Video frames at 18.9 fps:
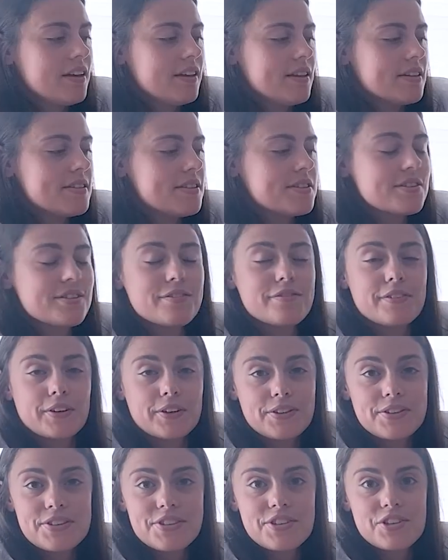This is the
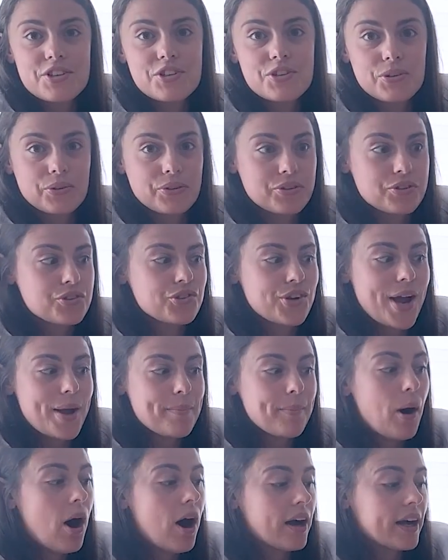first shoulder strap
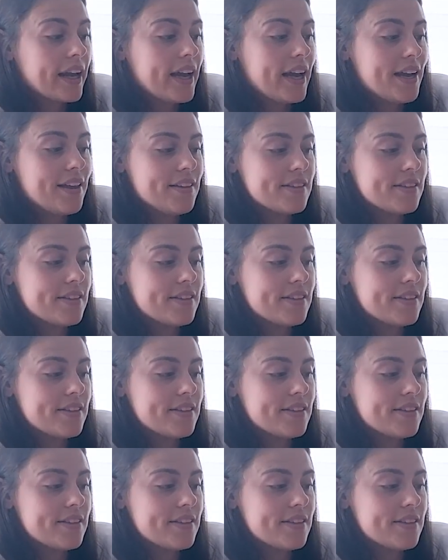pocket.